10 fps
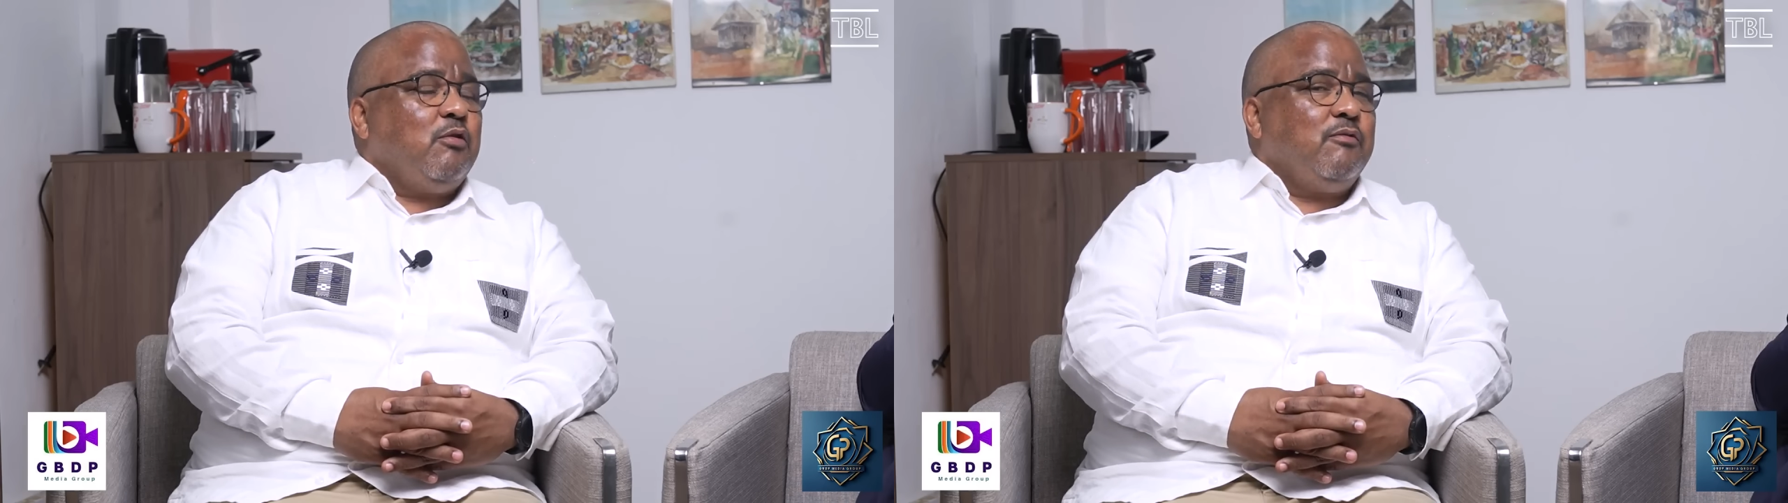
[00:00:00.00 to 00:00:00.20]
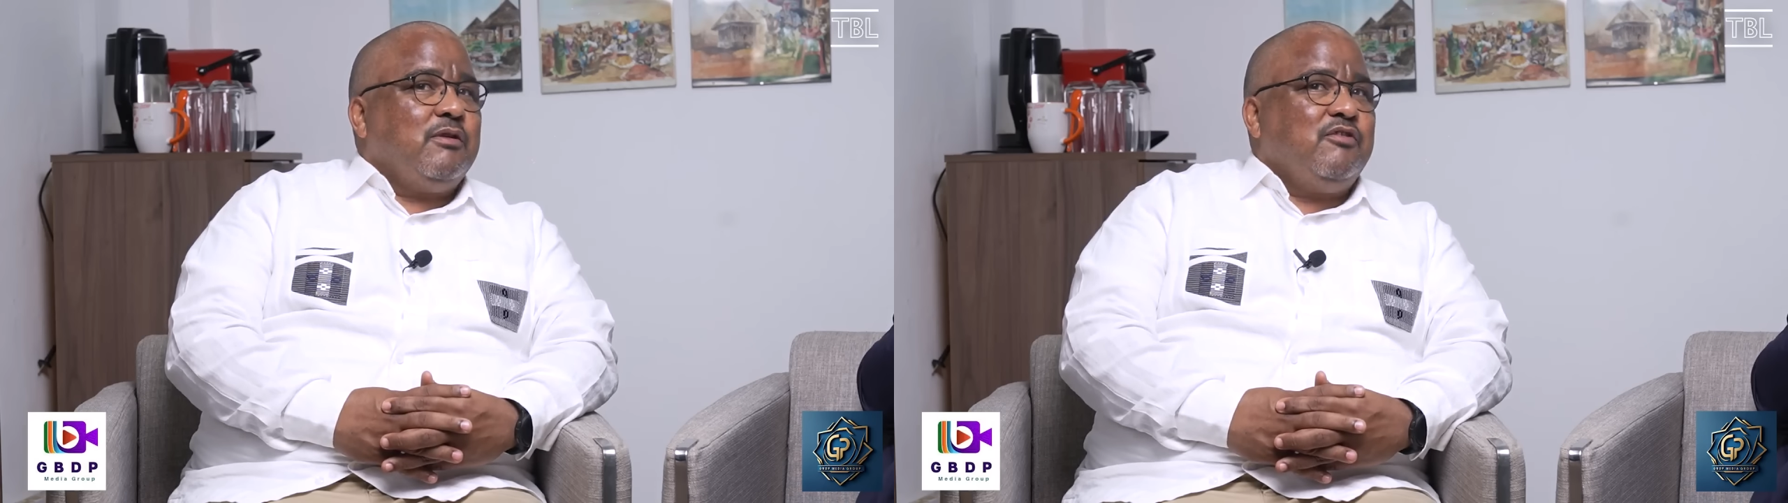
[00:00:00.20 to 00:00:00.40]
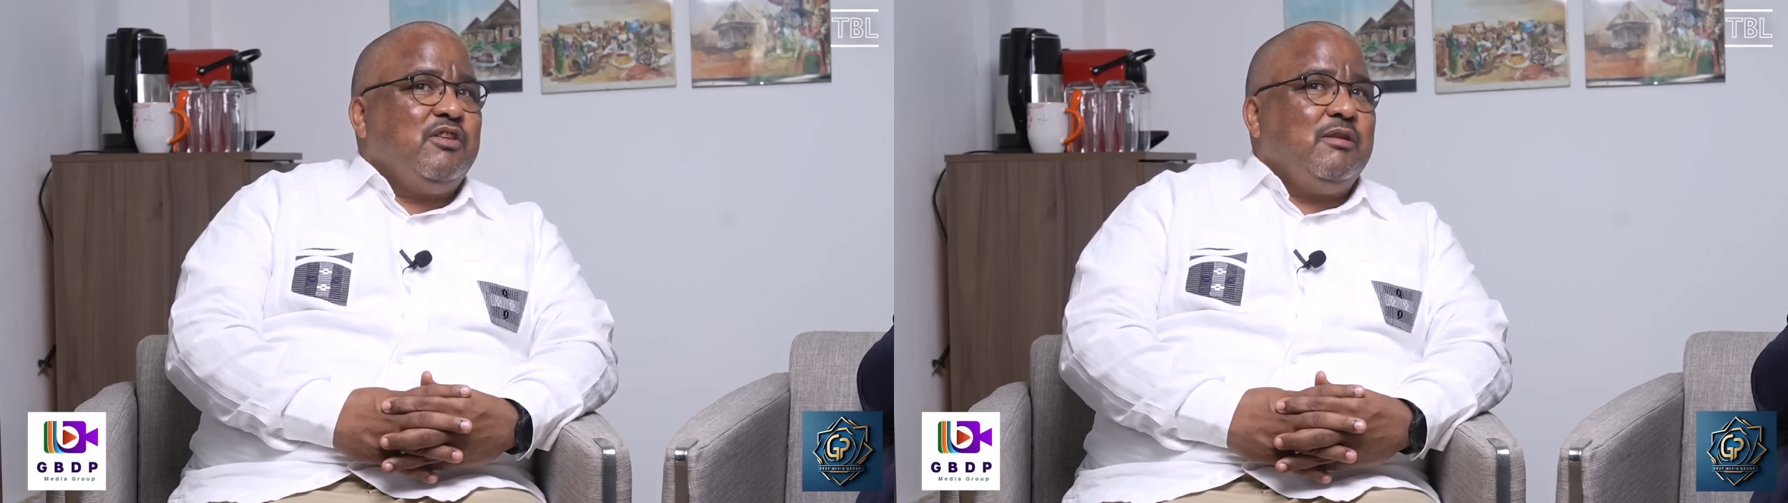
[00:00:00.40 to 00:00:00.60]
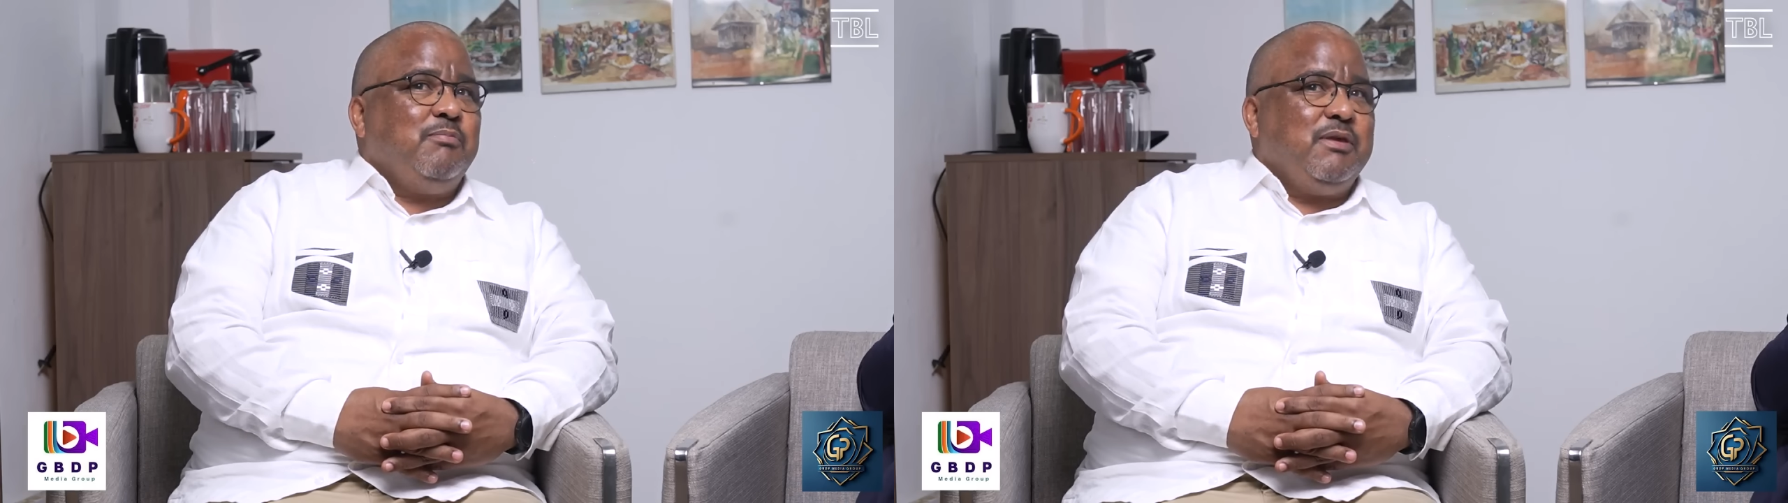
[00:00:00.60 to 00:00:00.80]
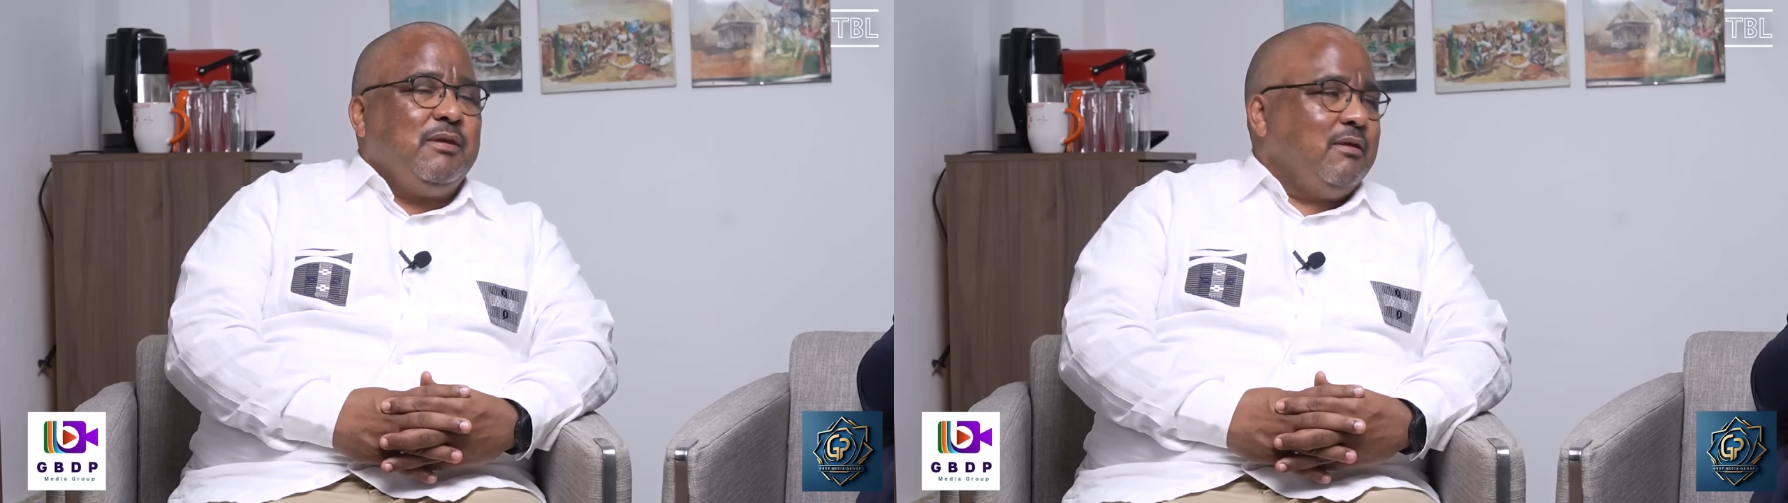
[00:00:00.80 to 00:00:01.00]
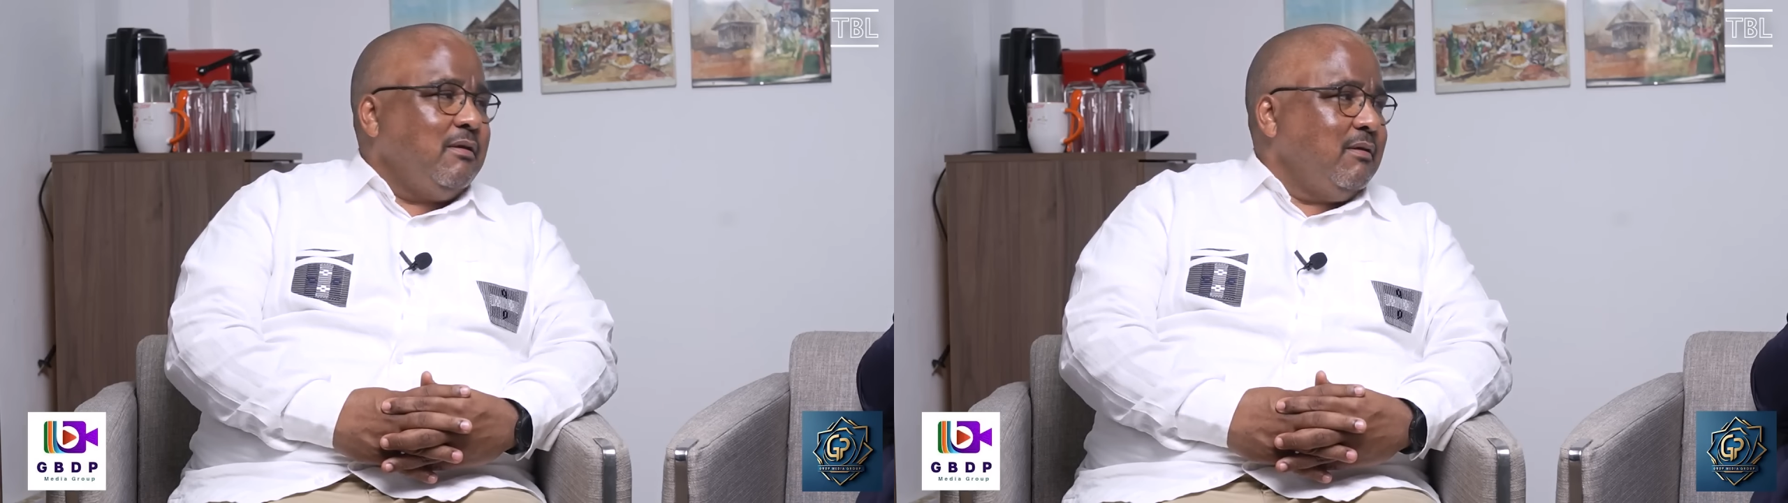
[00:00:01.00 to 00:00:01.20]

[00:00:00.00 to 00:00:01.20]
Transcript: of the GDP